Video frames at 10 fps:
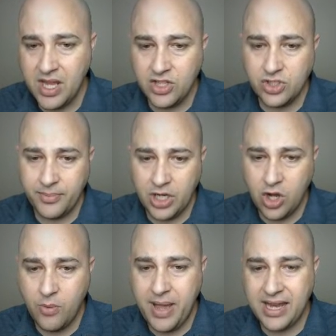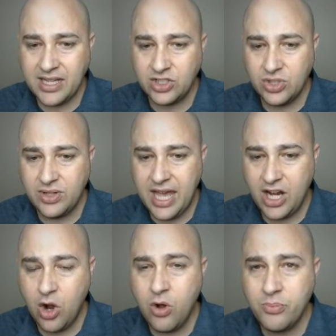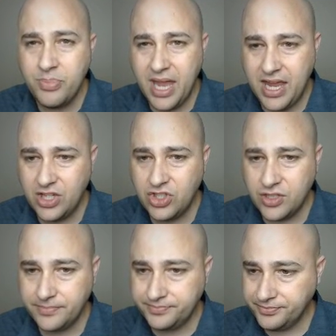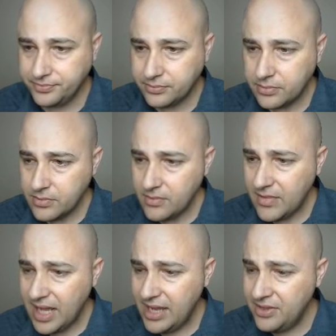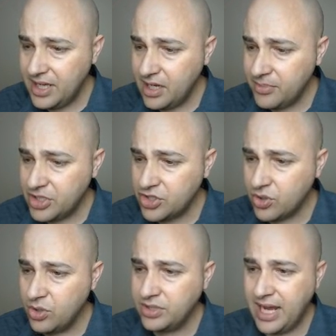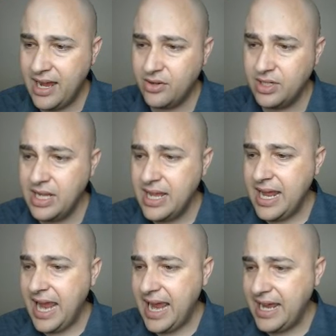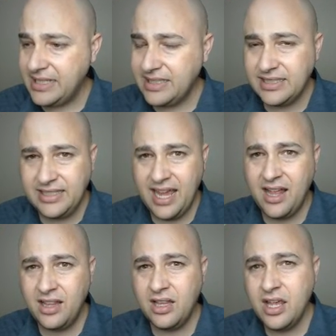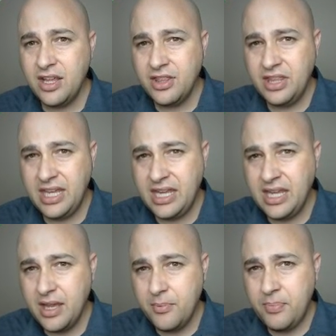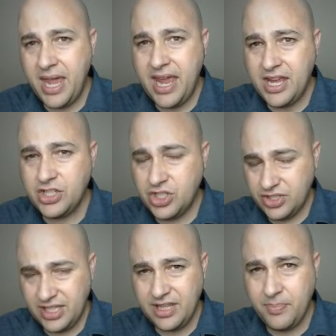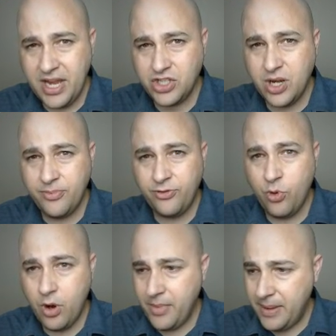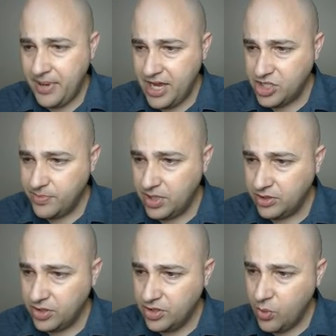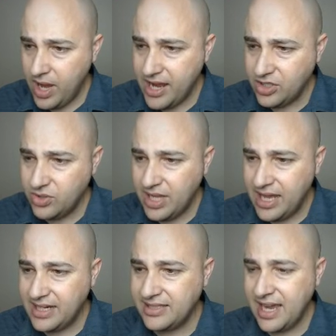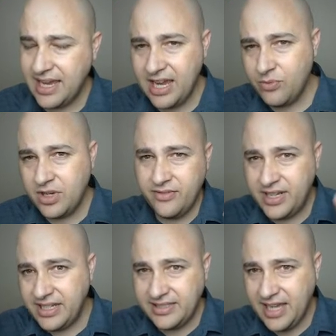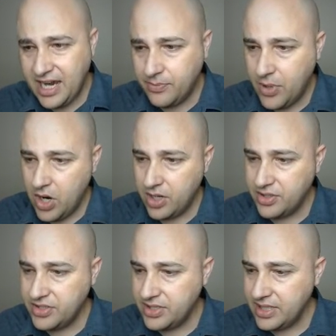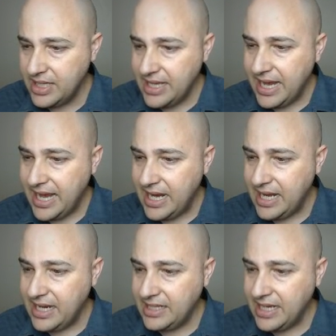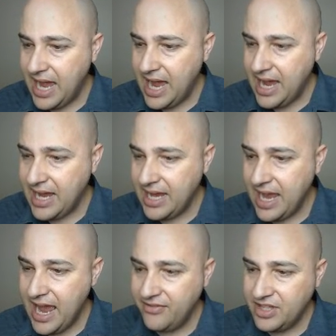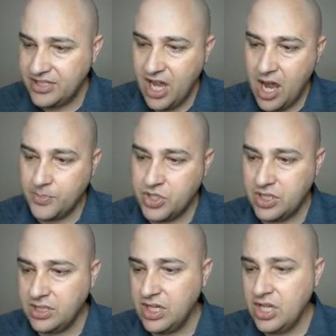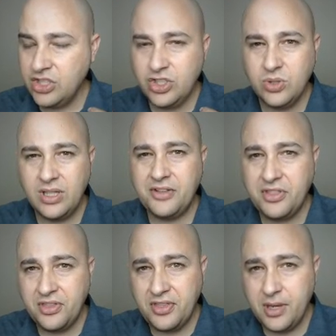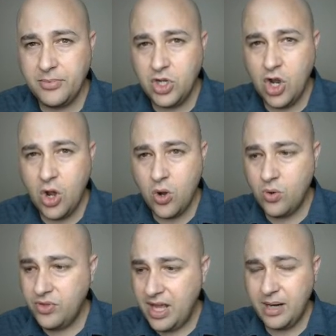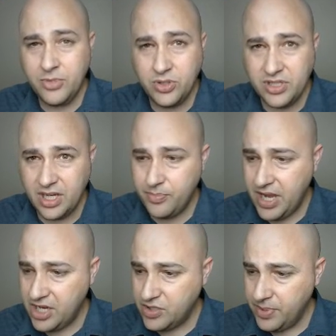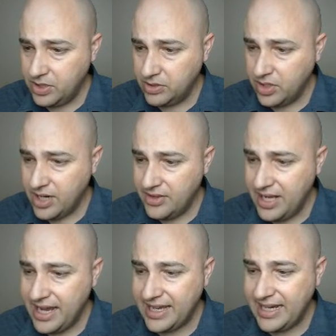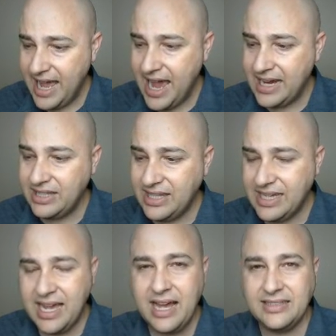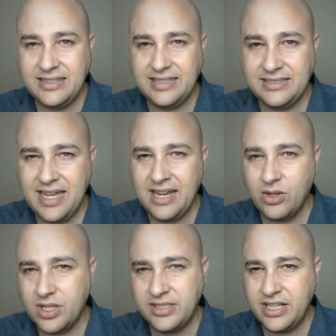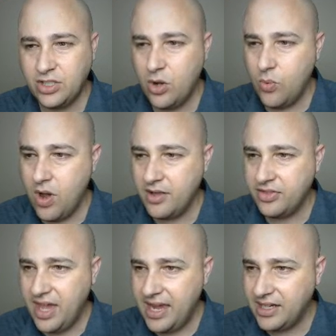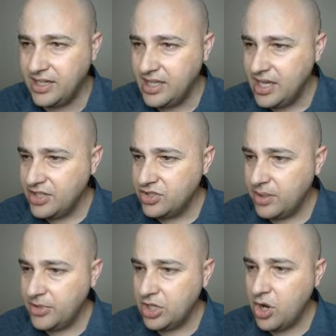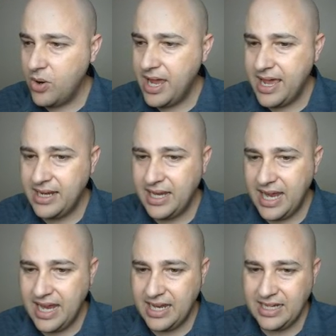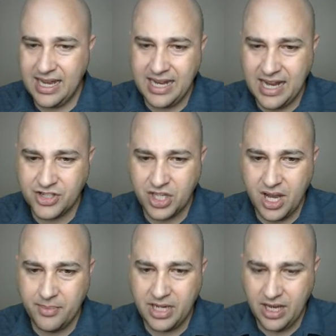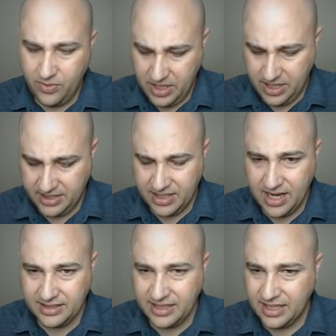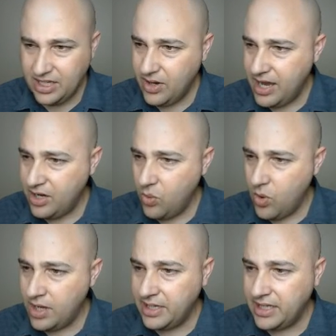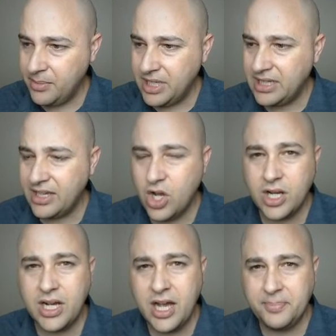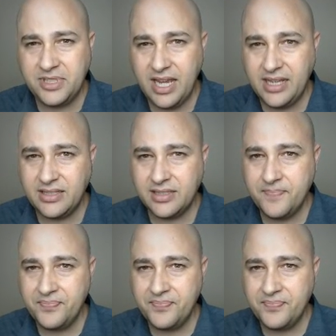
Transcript: So I'm going to go back into that home page and then I'm going to scroll down and tell the page, set the page up for my page builder. And the way I do that is I get rid of any sidebars and I have this option to let the theme know that I'm using a page builder and then I can hide the content title because I don't want that. So I'm going to go ahead and, and actually I'm going to get rid of this content here. I don't want it. I'm going to click on update.